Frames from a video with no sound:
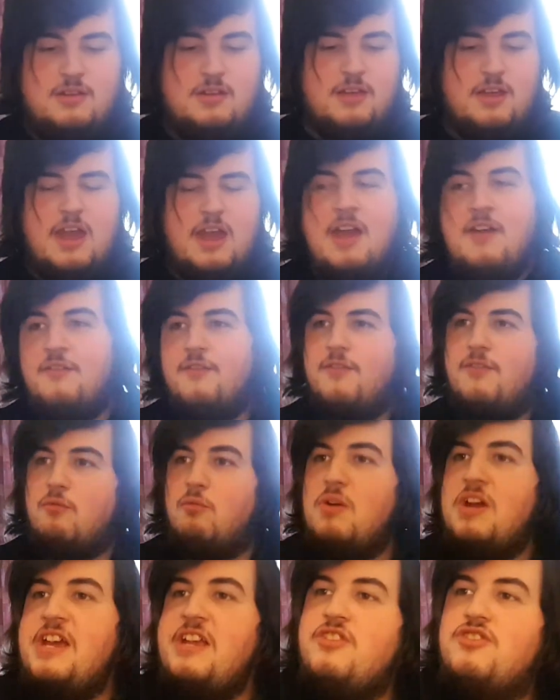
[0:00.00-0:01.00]
if
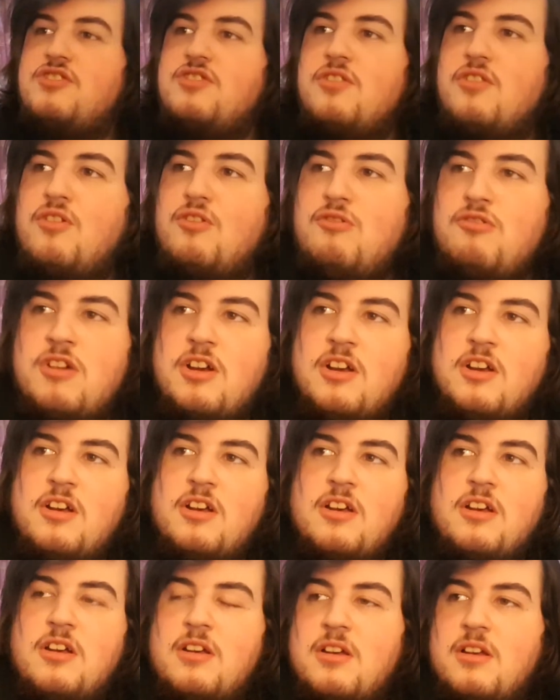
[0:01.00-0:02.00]
we do
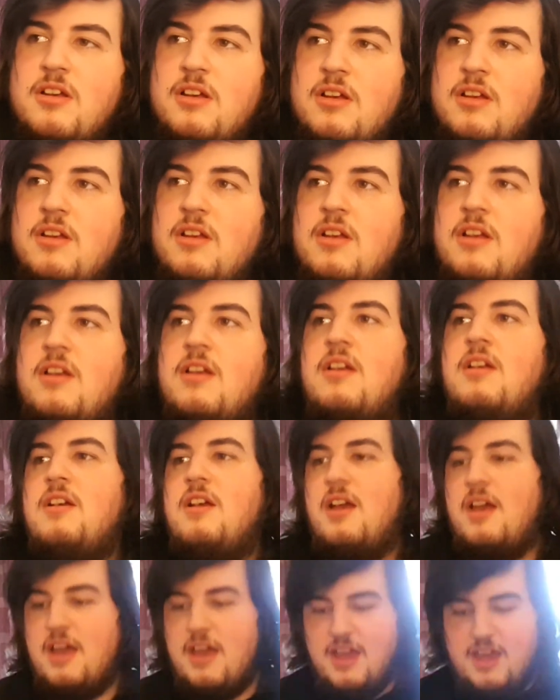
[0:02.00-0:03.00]

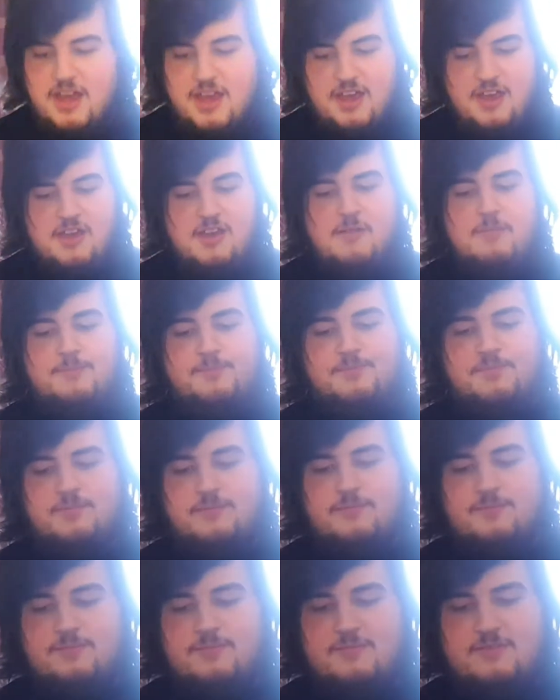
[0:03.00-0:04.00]
a
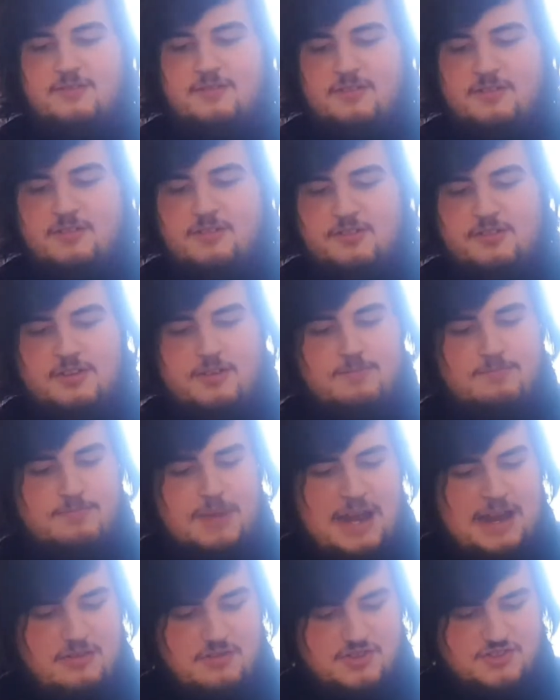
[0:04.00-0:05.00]

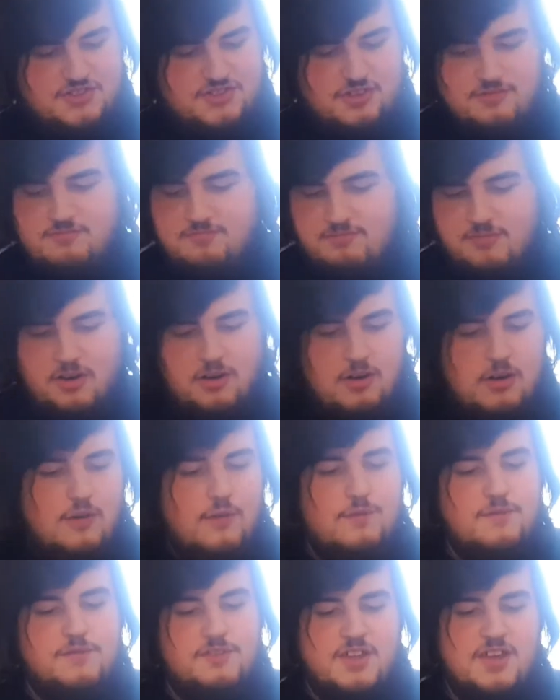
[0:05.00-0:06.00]
comparison
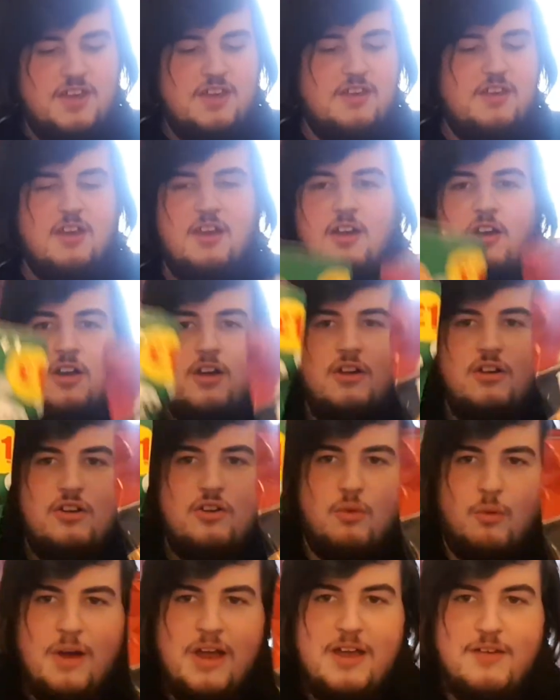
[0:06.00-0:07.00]
of the
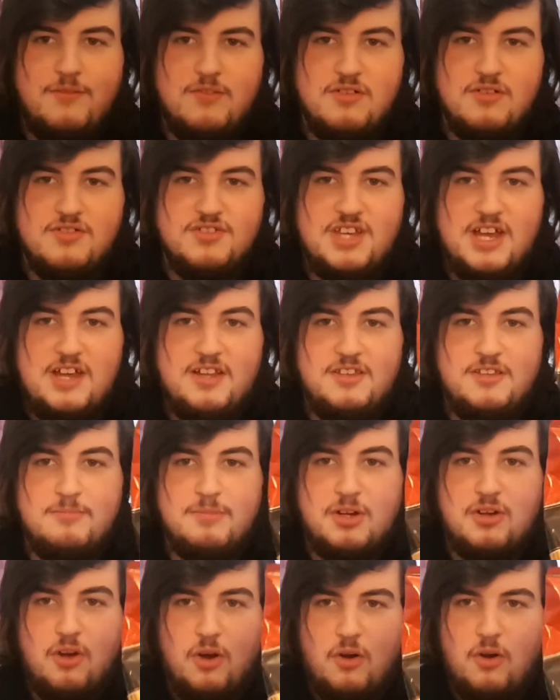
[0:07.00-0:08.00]
Quavers and the
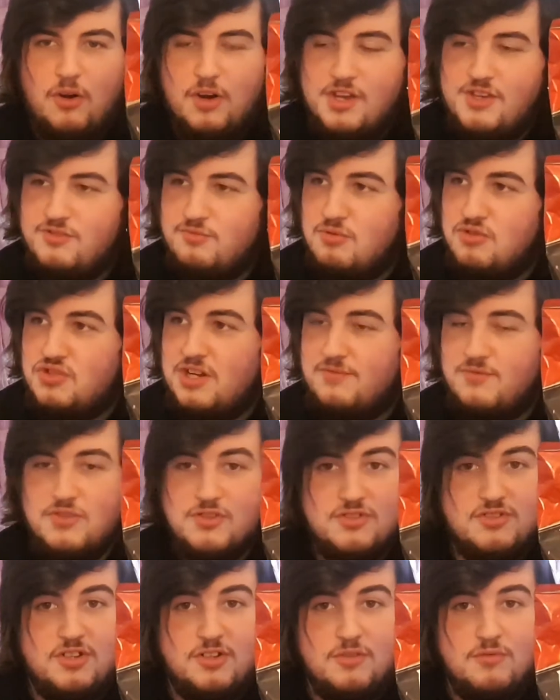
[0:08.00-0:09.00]
McCoys, which I've
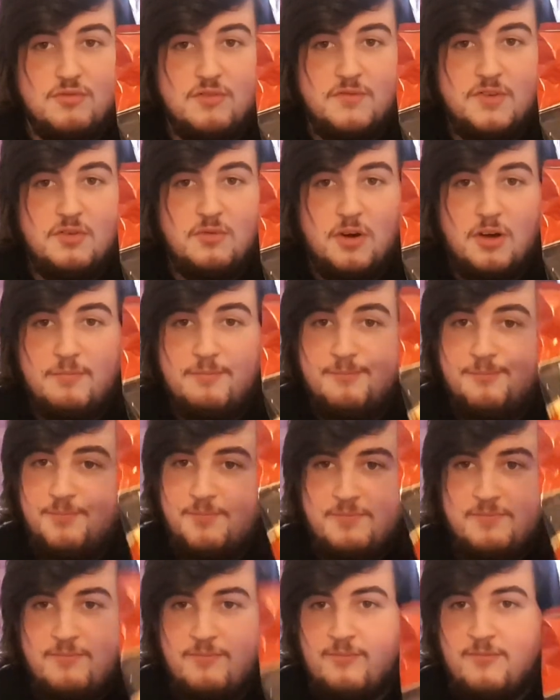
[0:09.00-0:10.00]
just done a review on,
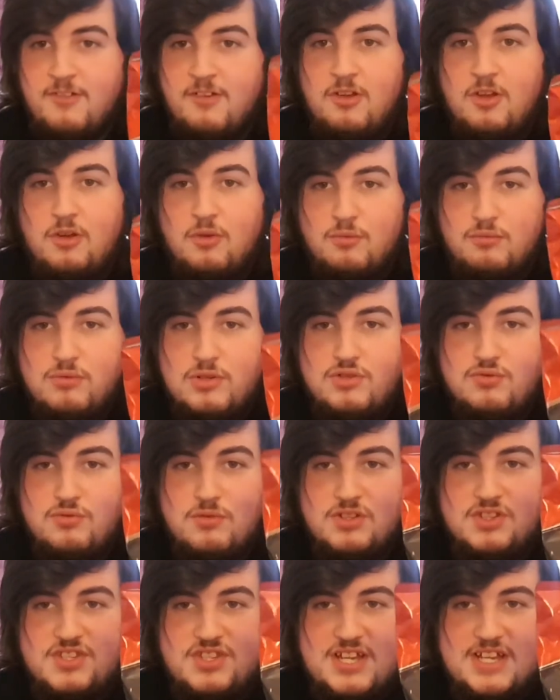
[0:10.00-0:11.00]
which one
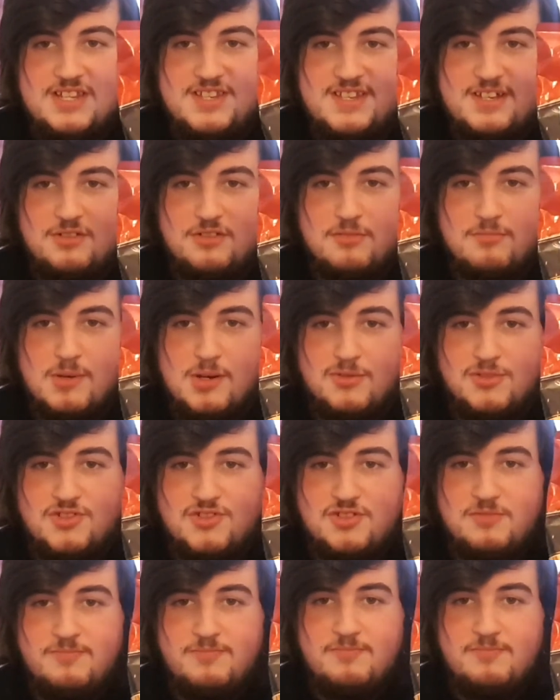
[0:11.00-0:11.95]
stands out the most?